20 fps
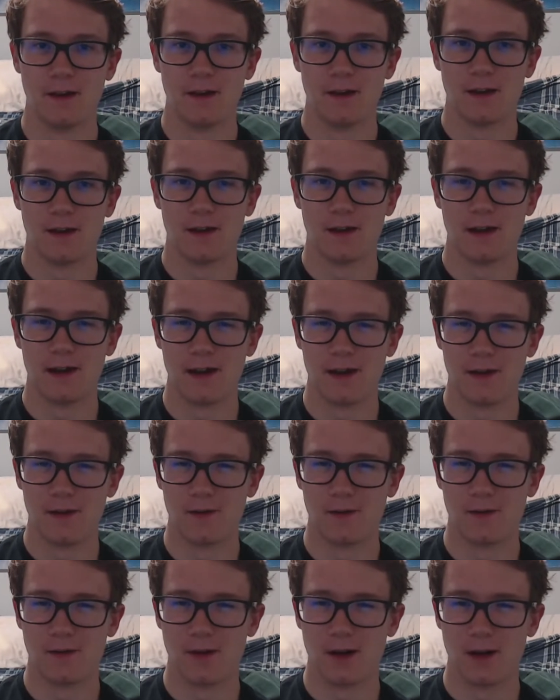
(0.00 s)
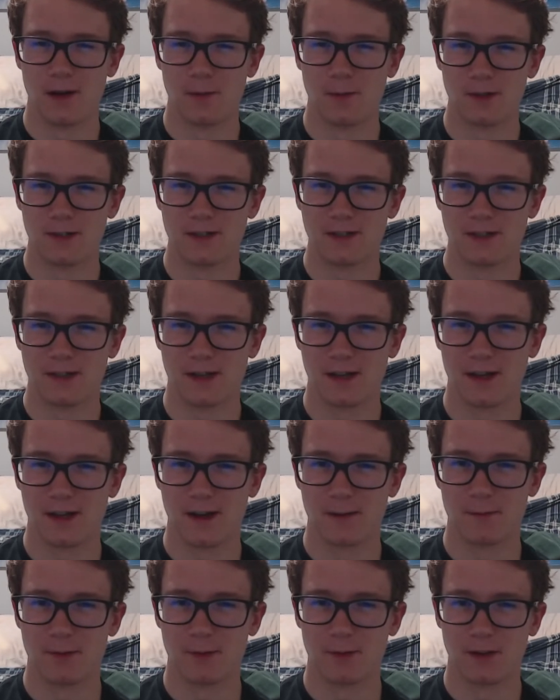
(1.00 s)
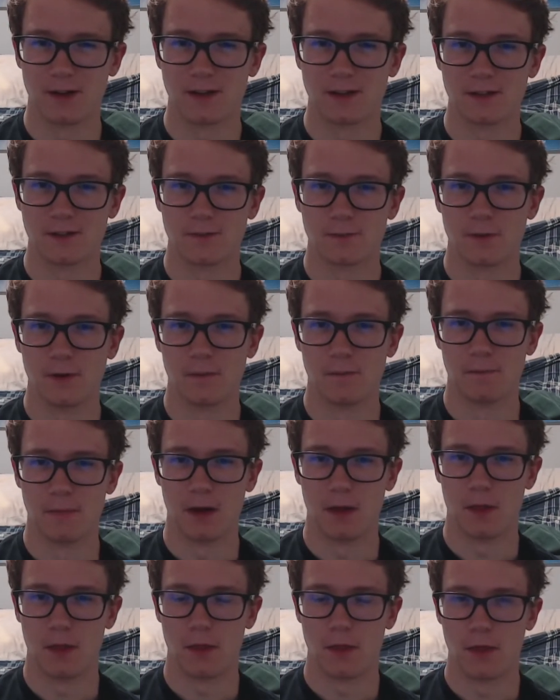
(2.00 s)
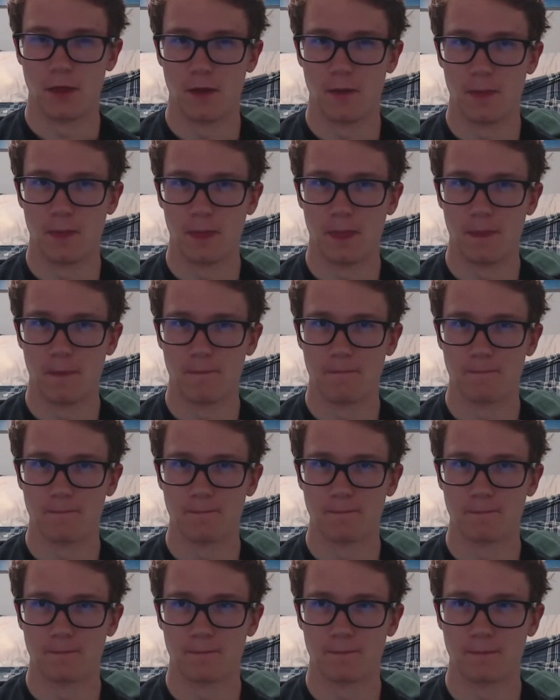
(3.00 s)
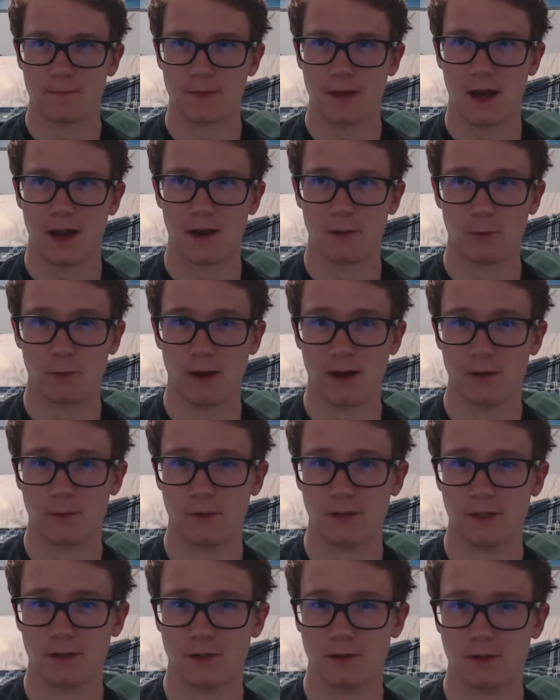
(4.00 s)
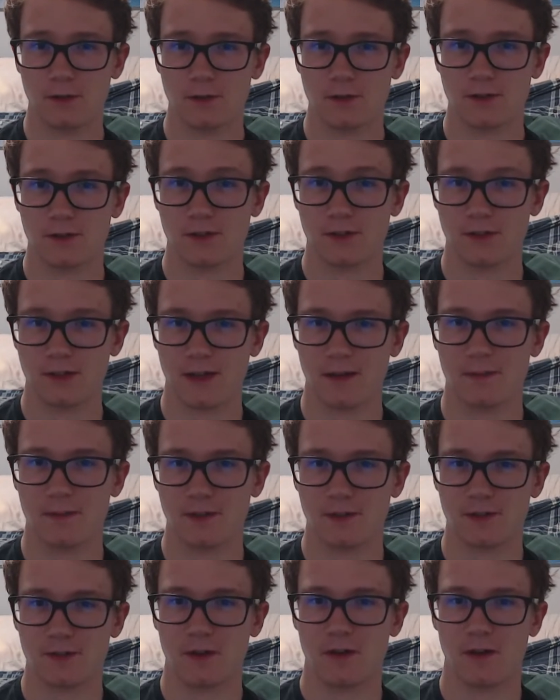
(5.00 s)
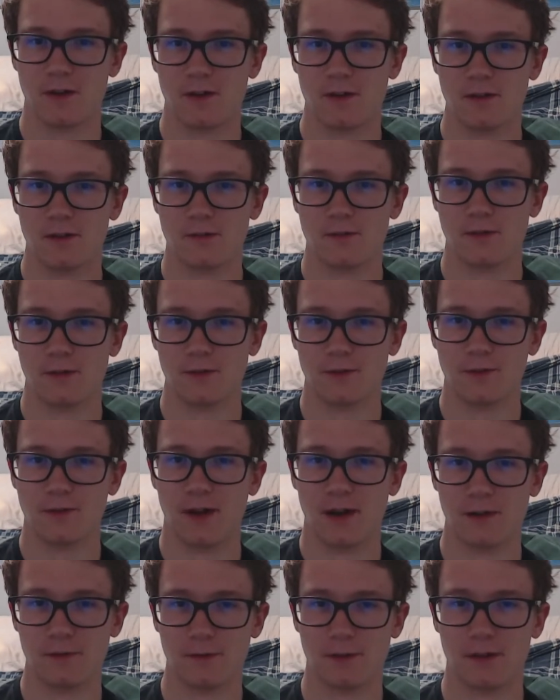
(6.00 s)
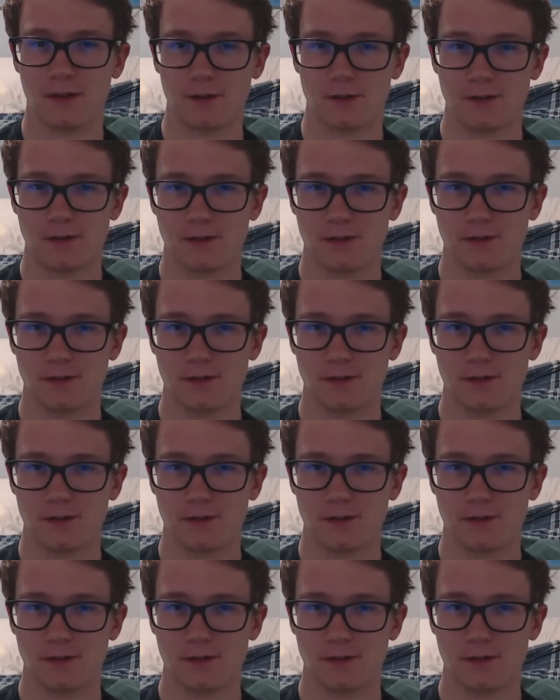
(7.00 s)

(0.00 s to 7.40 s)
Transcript: Now, I would say I've been running this for a month. I ran Windows, the same install, for 5 years.